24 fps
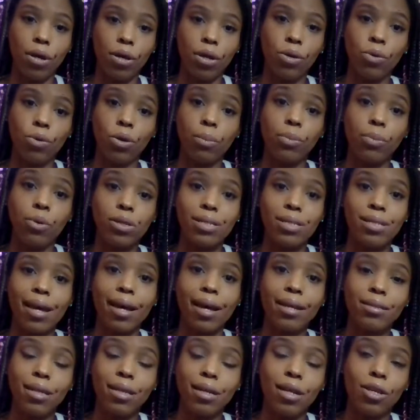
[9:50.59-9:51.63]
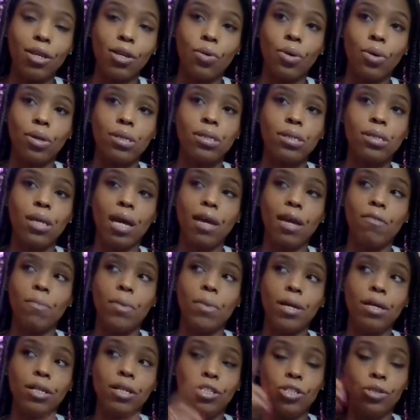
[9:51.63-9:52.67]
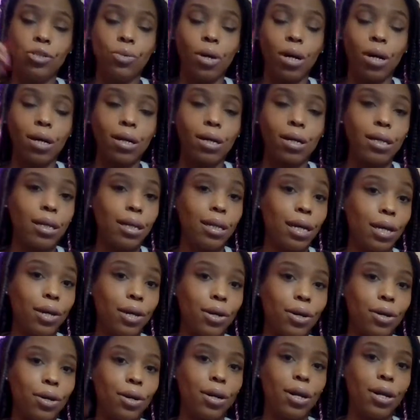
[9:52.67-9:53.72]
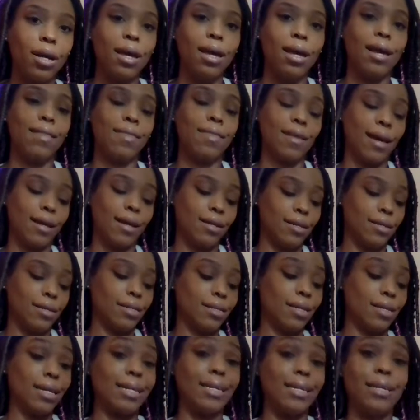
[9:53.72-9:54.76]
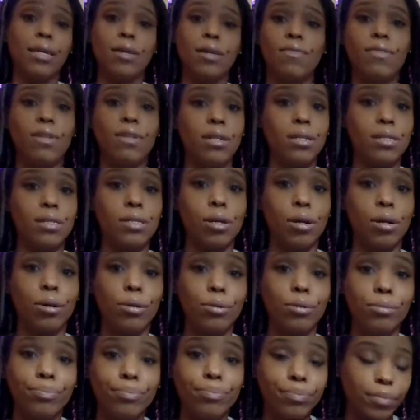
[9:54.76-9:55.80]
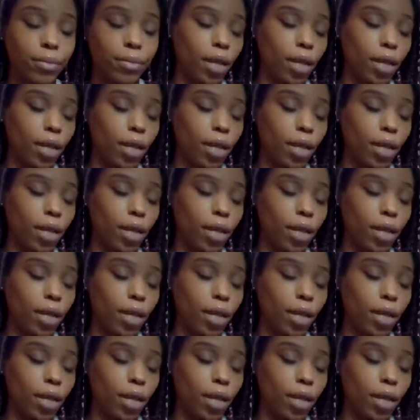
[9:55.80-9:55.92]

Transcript: You are protected and you are safe because you are clear. And that is a gift in its own.